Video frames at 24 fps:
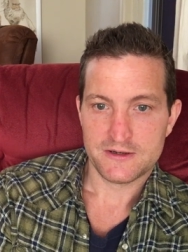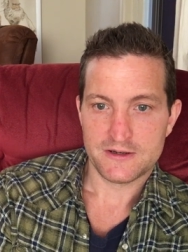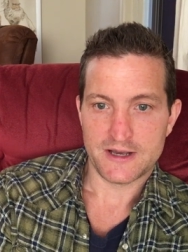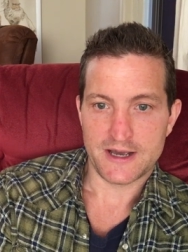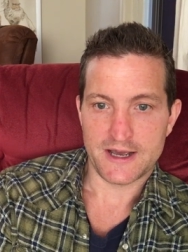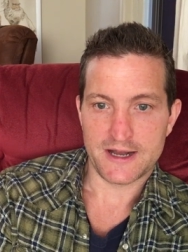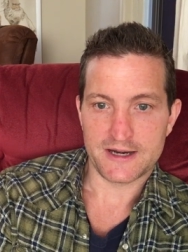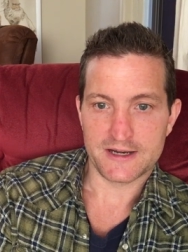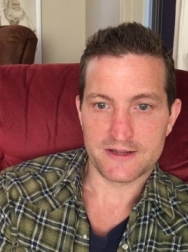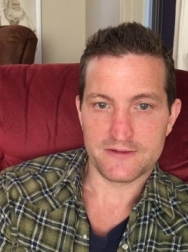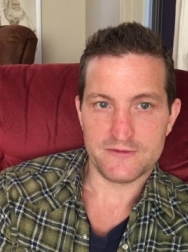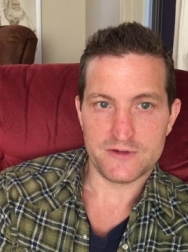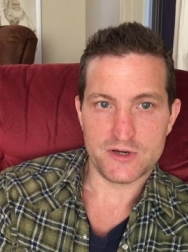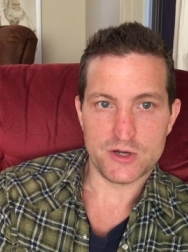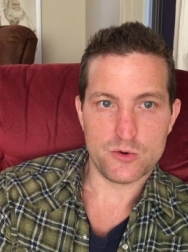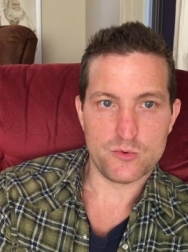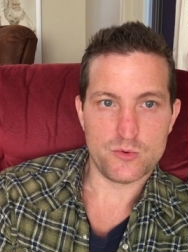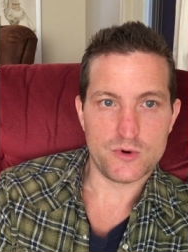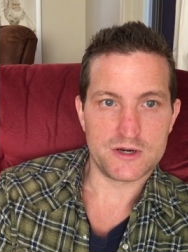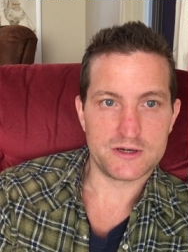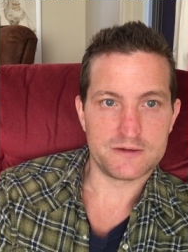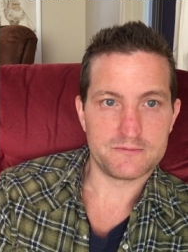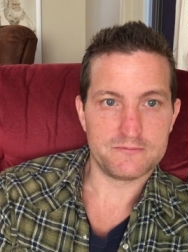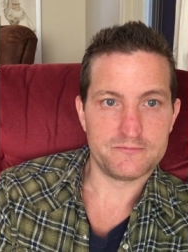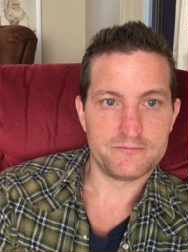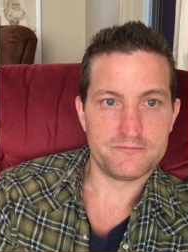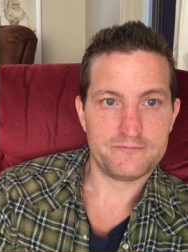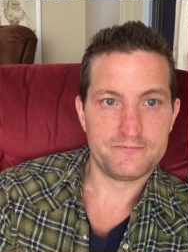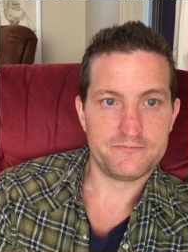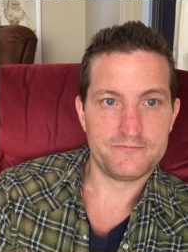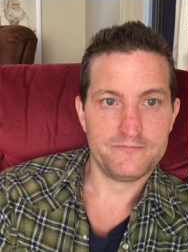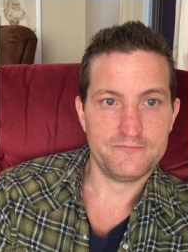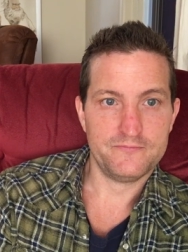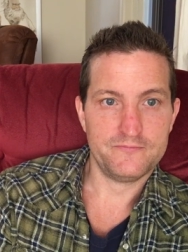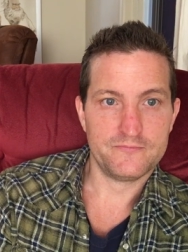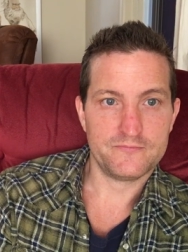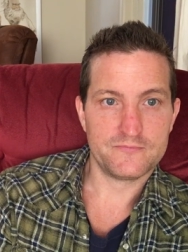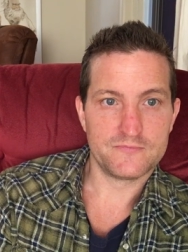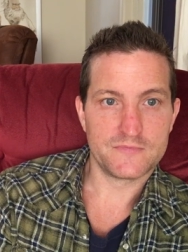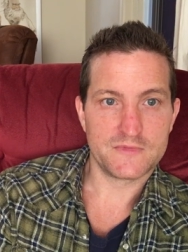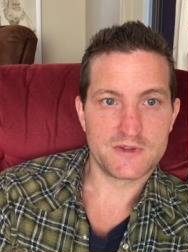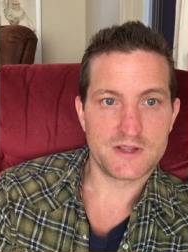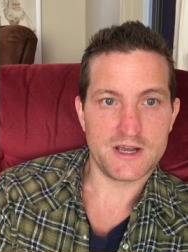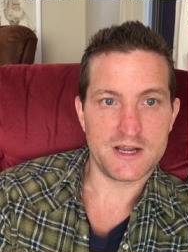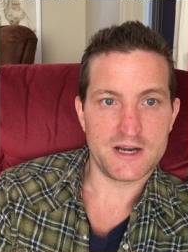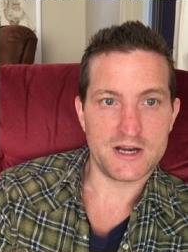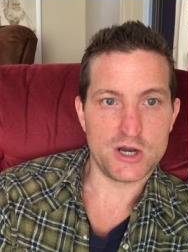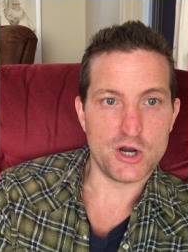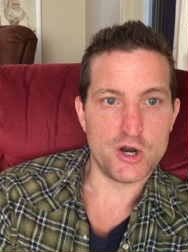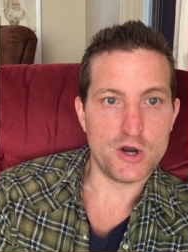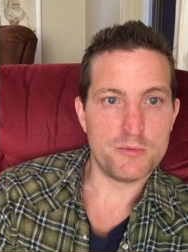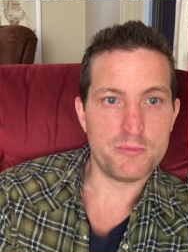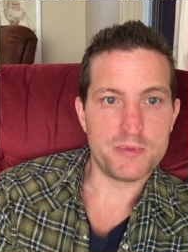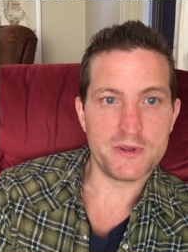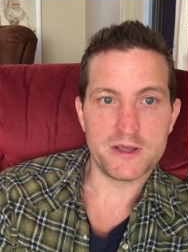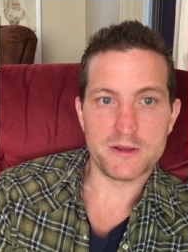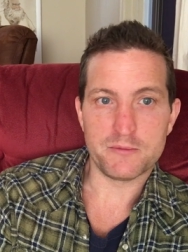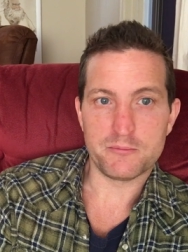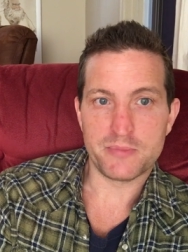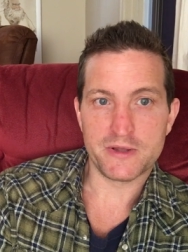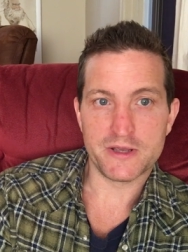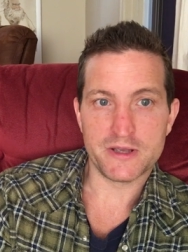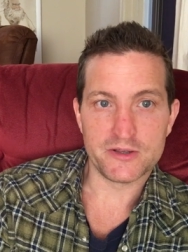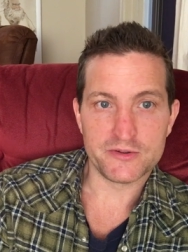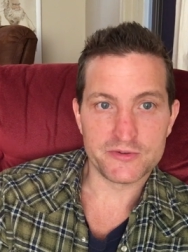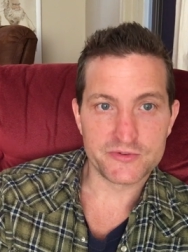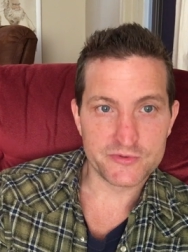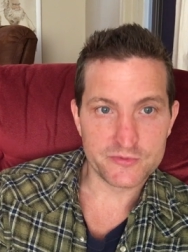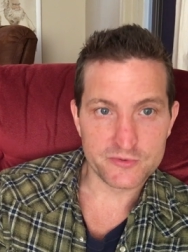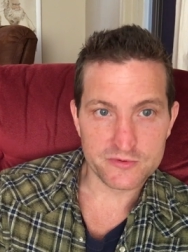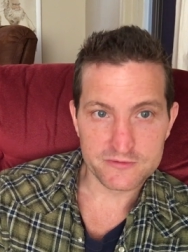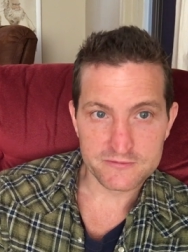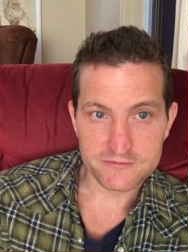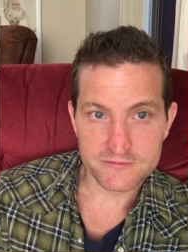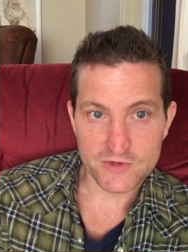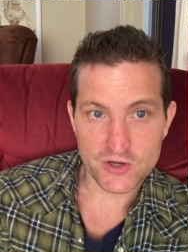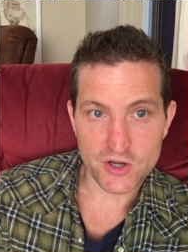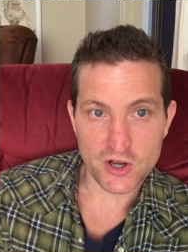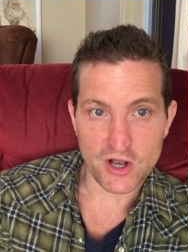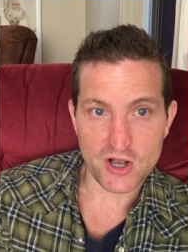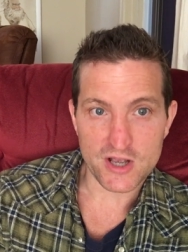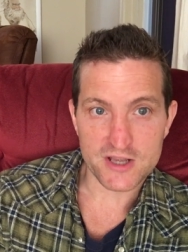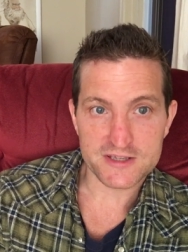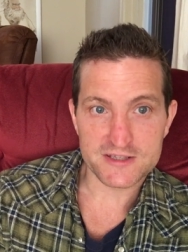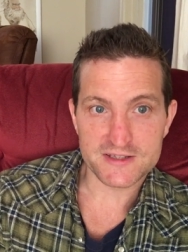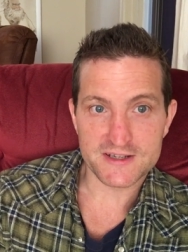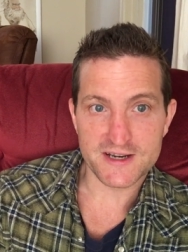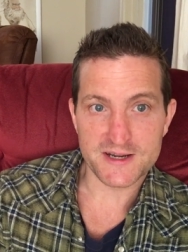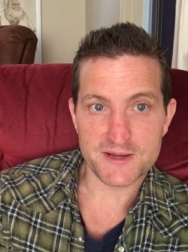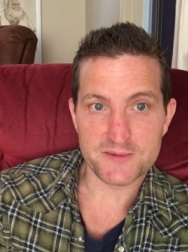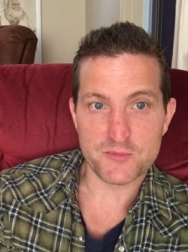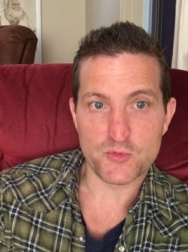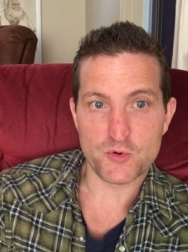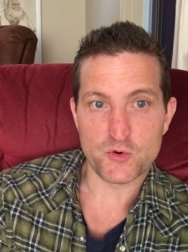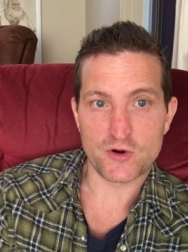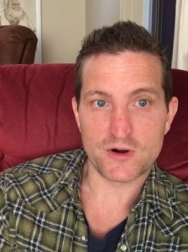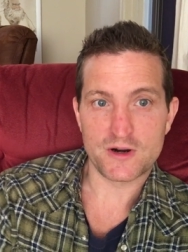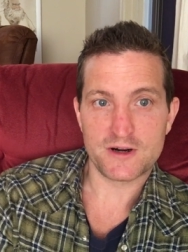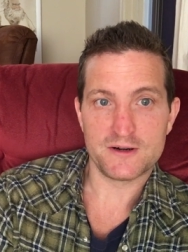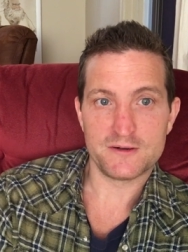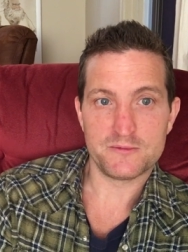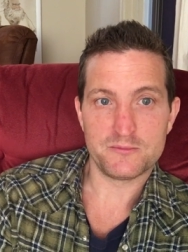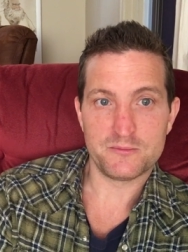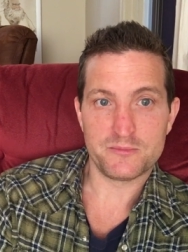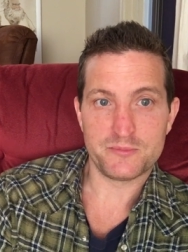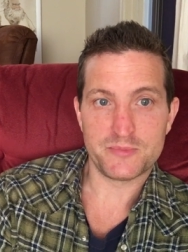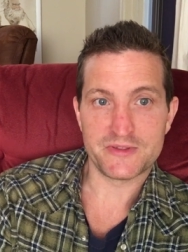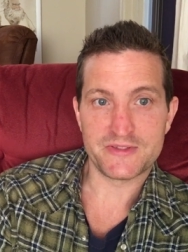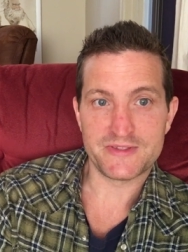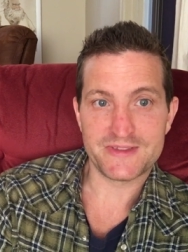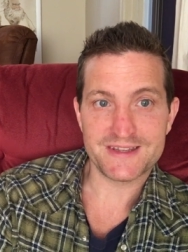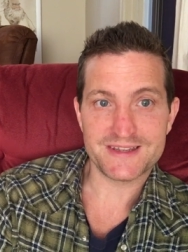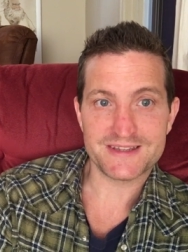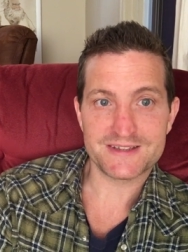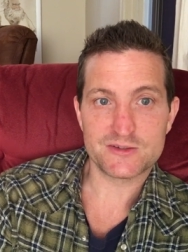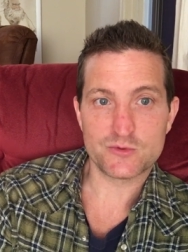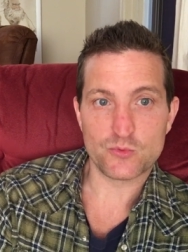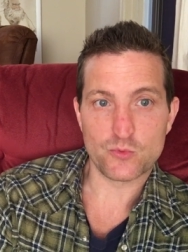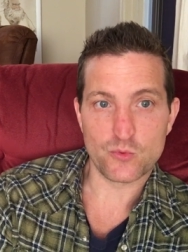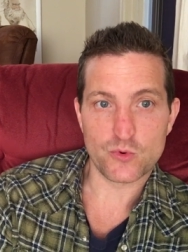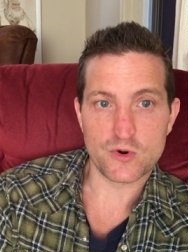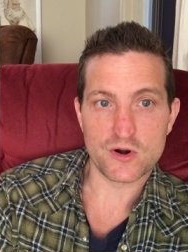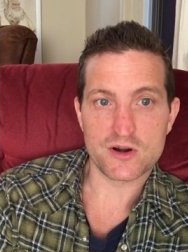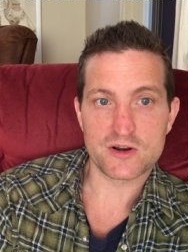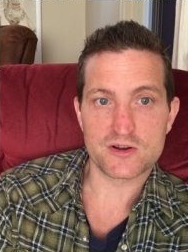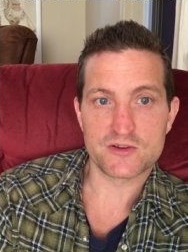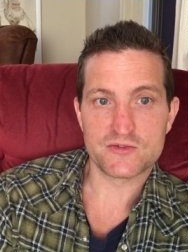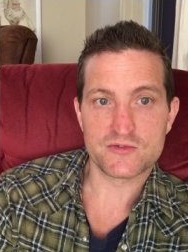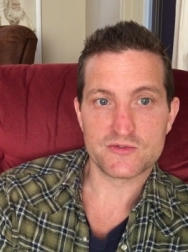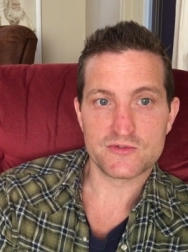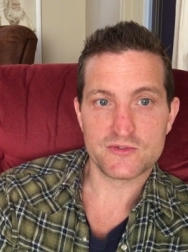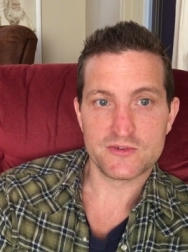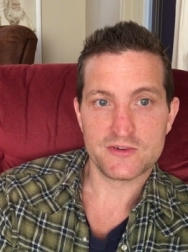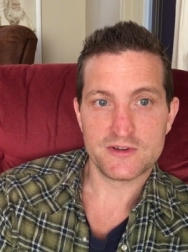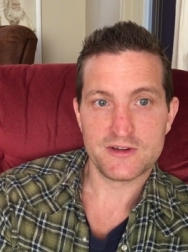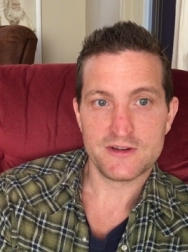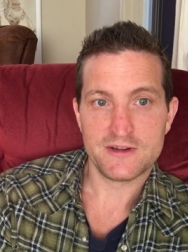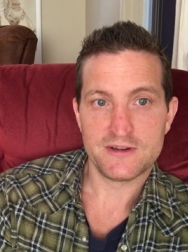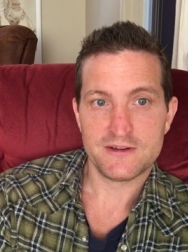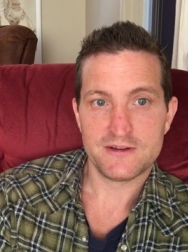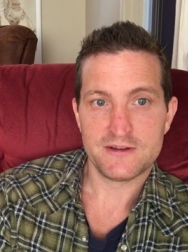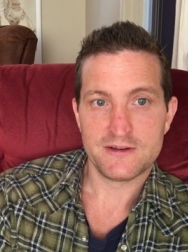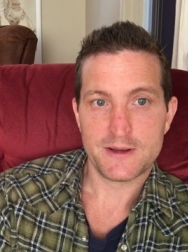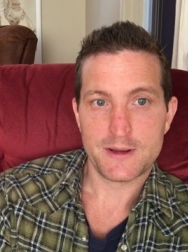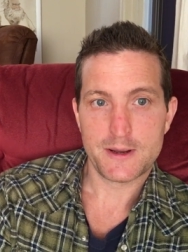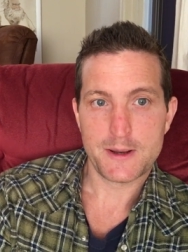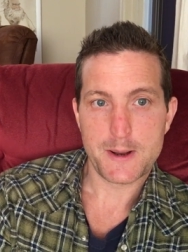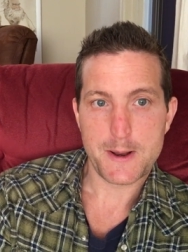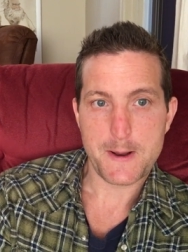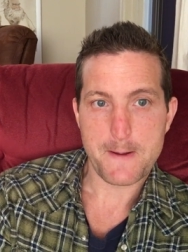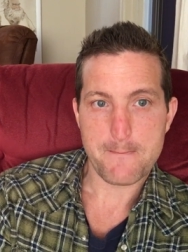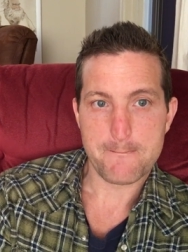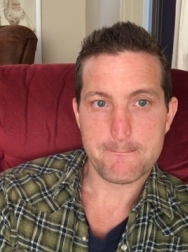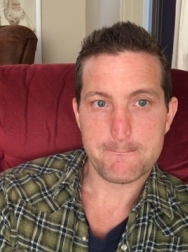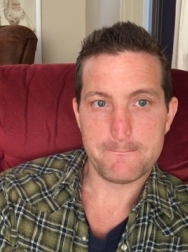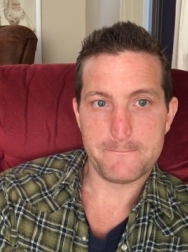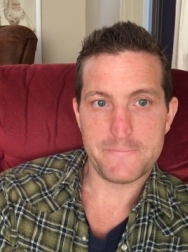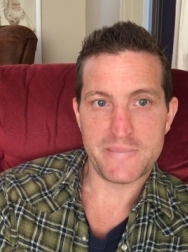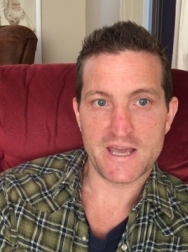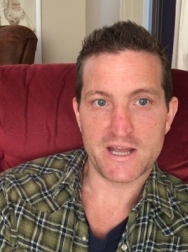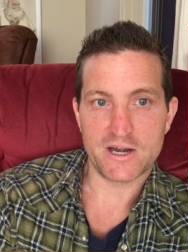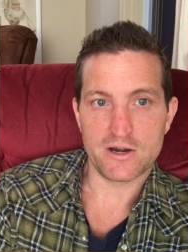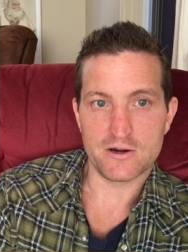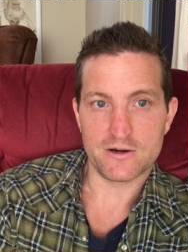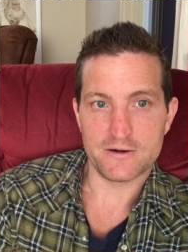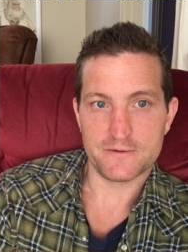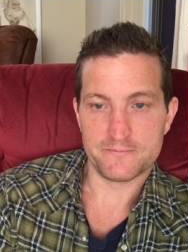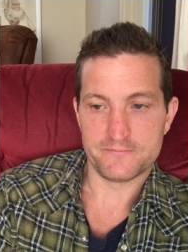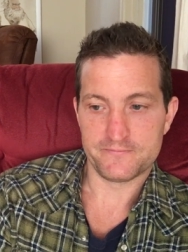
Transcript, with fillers: I don't even know what kind of opiate pills cost anymore, but this works better,